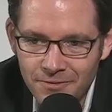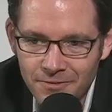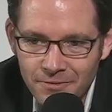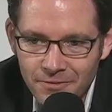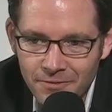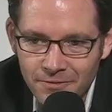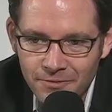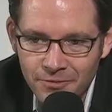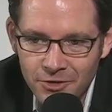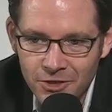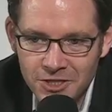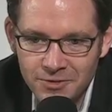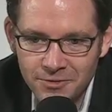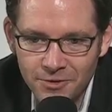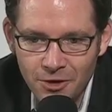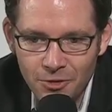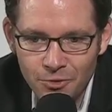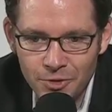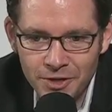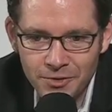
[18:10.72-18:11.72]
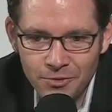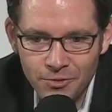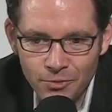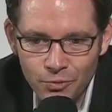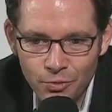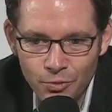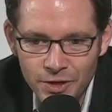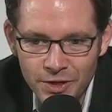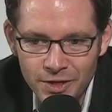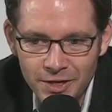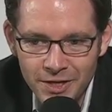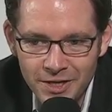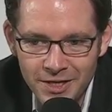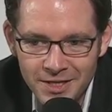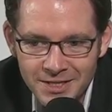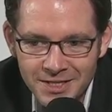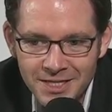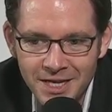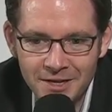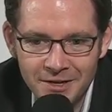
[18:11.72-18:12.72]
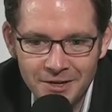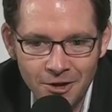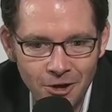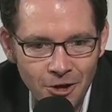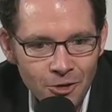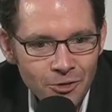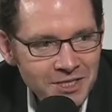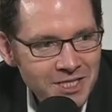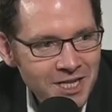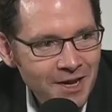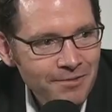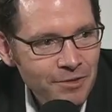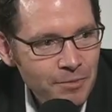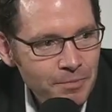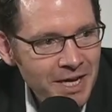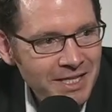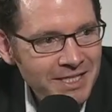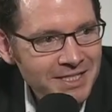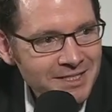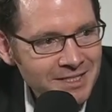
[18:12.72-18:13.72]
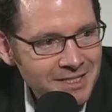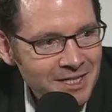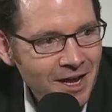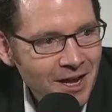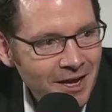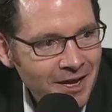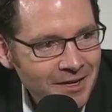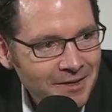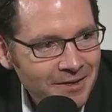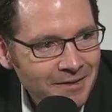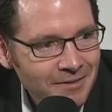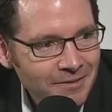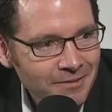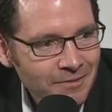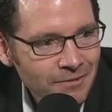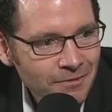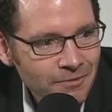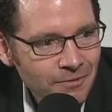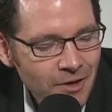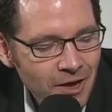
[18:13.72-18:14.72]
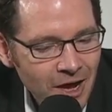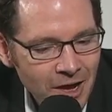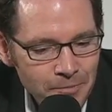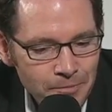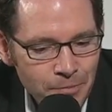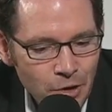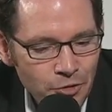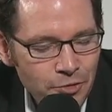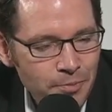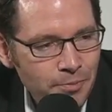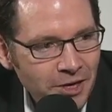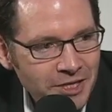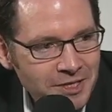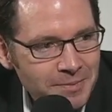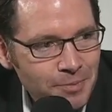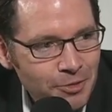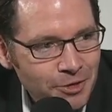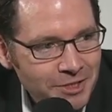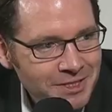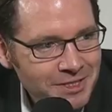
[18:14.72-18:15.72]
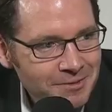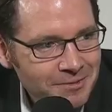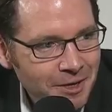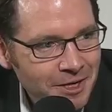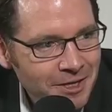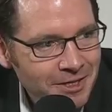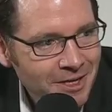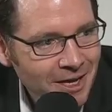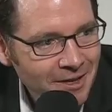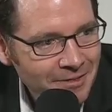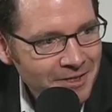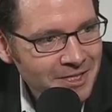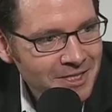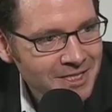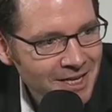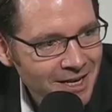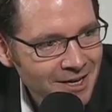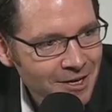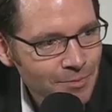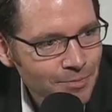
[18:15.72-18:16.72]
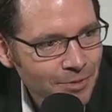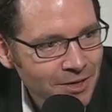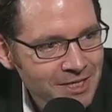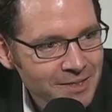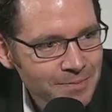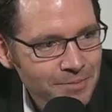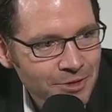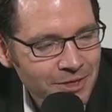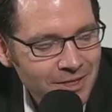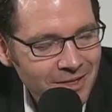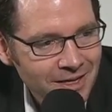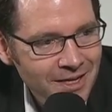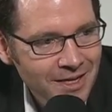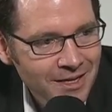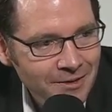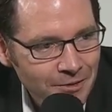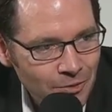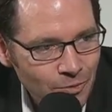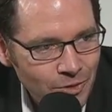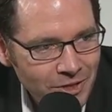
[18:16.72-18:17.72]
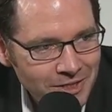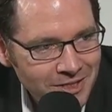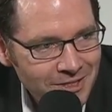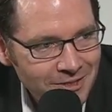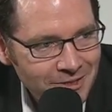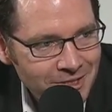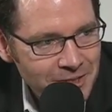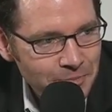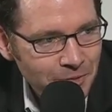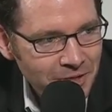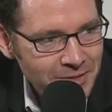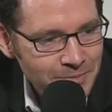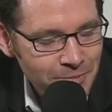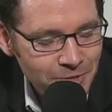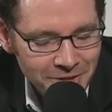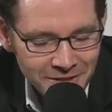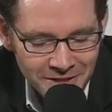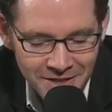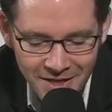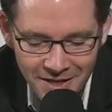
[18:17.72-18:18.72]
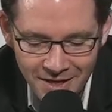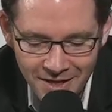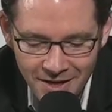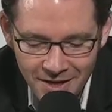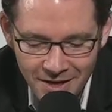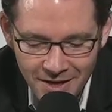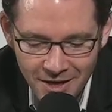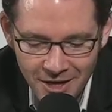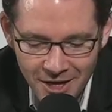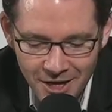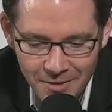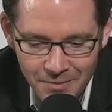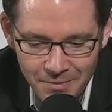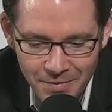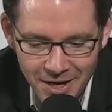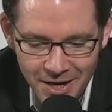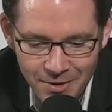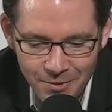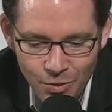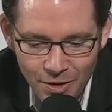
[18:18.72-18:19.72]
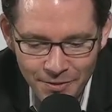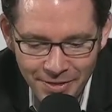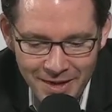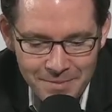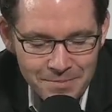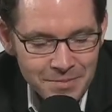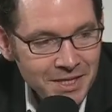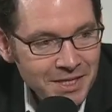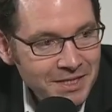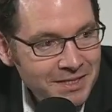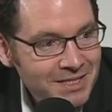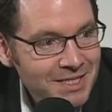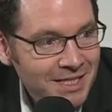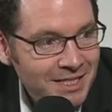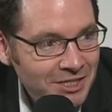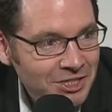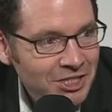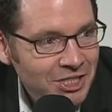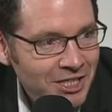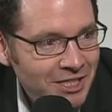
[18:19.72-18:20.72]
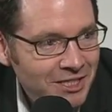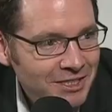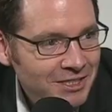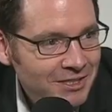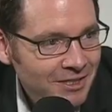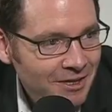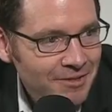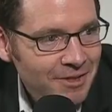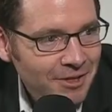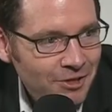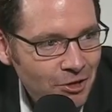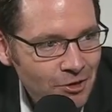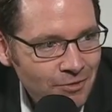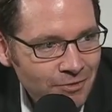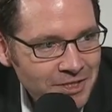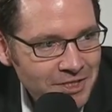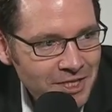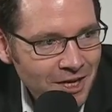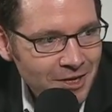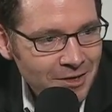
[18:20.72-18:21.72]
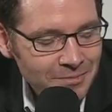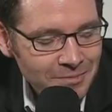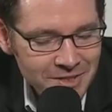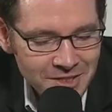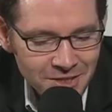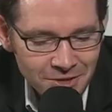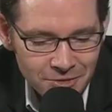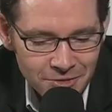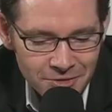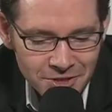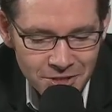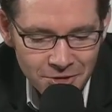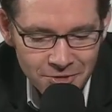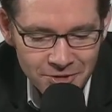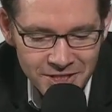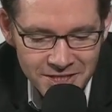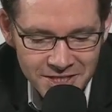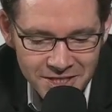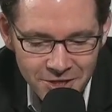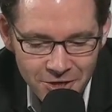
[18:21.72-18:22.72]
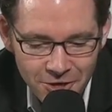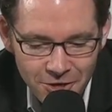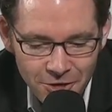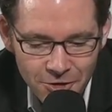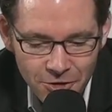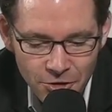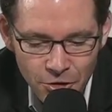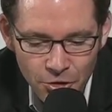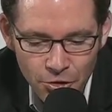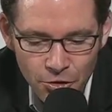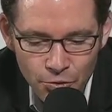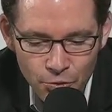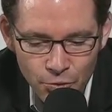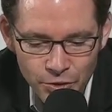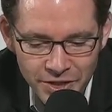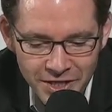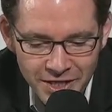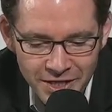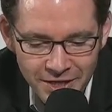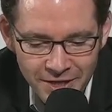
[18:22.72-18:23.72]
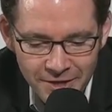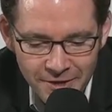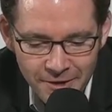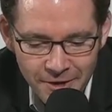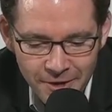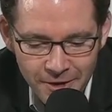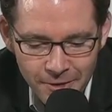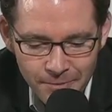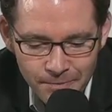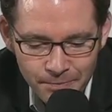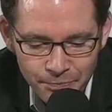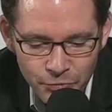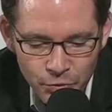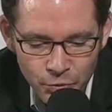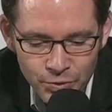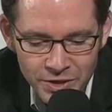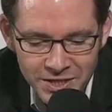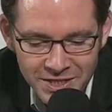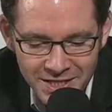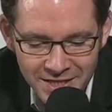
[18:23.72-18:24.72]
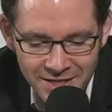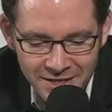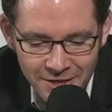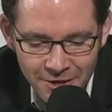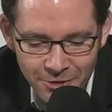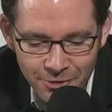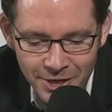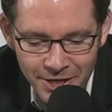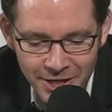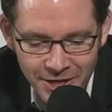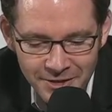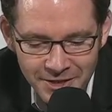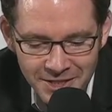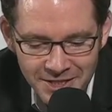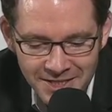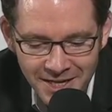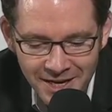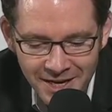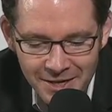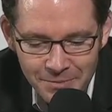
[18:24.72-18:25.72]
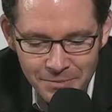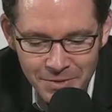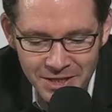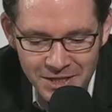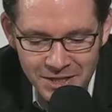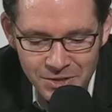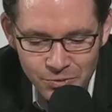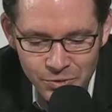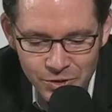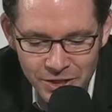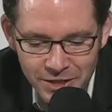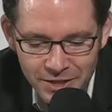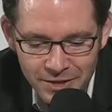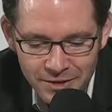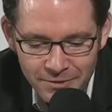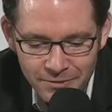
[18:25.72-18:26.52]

first of all, we intend to always have the best design at both price points, right? At the Desire price point and at the 1 Series price point. And what that means can change, I think, over time. So this year we did iterate on the design because we